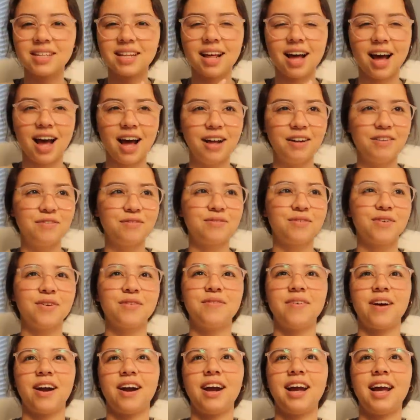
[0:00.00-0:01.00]
on the hunt for
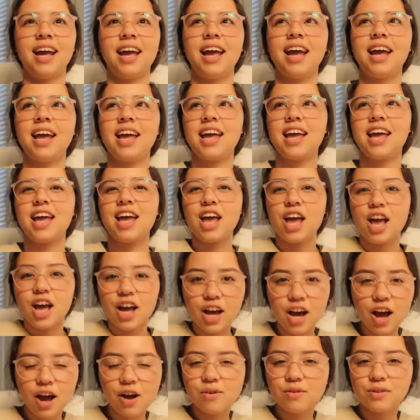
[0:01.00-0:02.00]
very
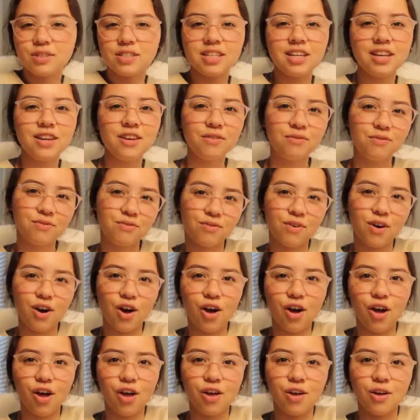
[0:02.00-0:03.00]
cozy
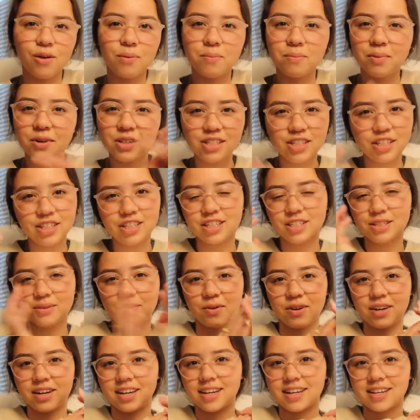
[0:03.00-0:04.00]
fall books you just
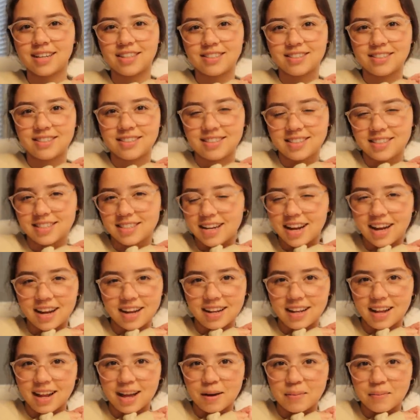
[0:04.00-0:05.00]
want to
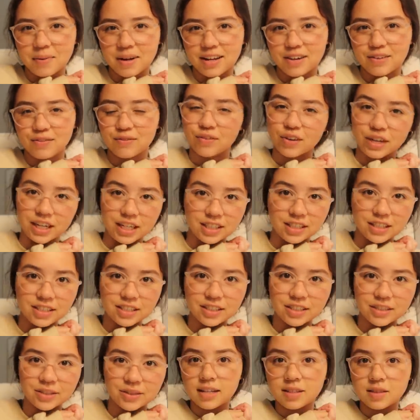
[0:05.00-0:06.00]
snuggle up and read
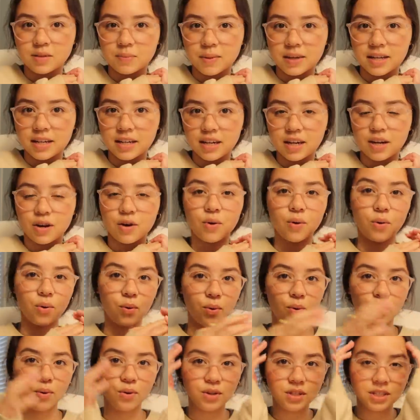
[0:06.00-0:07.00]
to. It's been
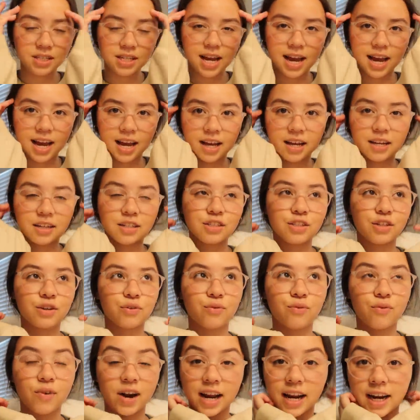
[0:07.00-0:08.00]
cold and
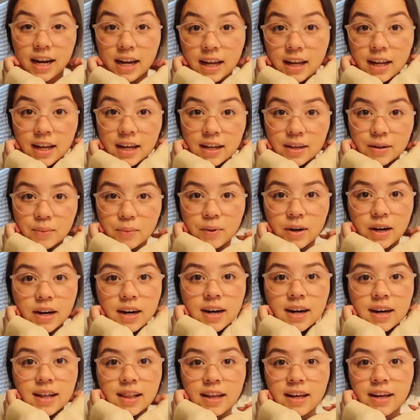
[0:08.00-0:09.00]
rainy
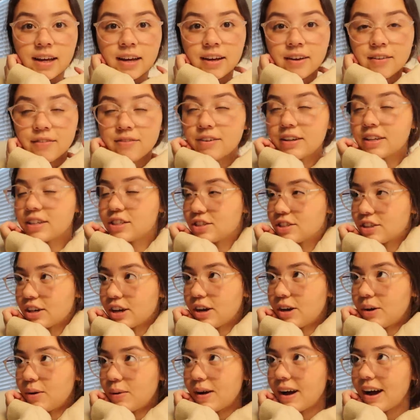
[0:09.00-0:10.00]
where I live,
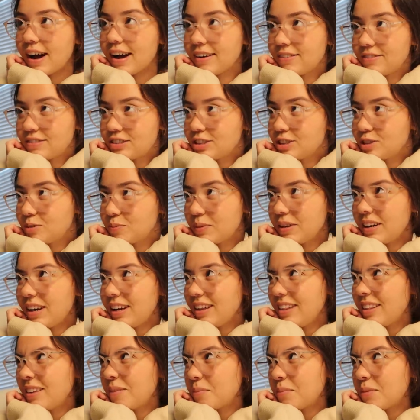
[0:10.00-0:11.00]
so I've just been
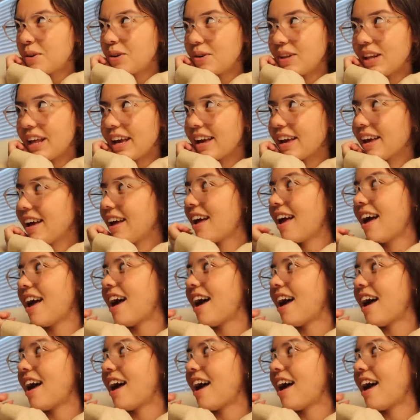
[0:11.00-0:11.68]
in the mood like